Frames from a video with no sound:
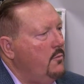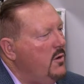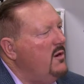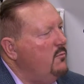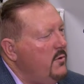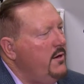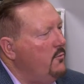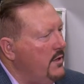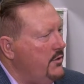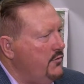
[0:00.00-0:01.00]
We don't, we
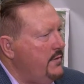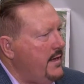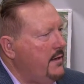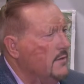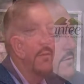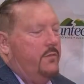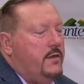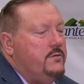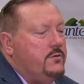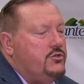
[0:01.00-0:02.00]
don't want to do that.
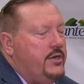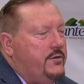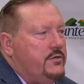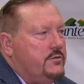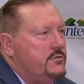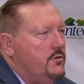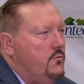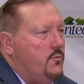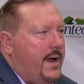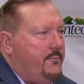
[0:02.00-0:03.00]
Things are changing so
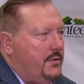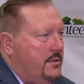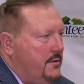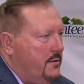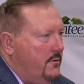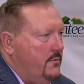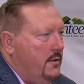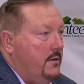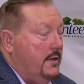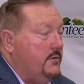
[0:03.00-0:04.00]
rapidly, though
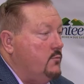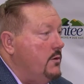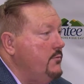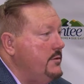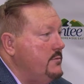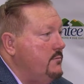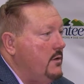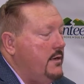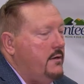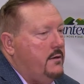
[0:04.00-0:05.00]
that's one reason
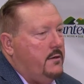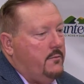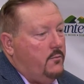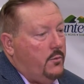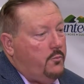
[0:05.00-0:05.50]
why uh, we're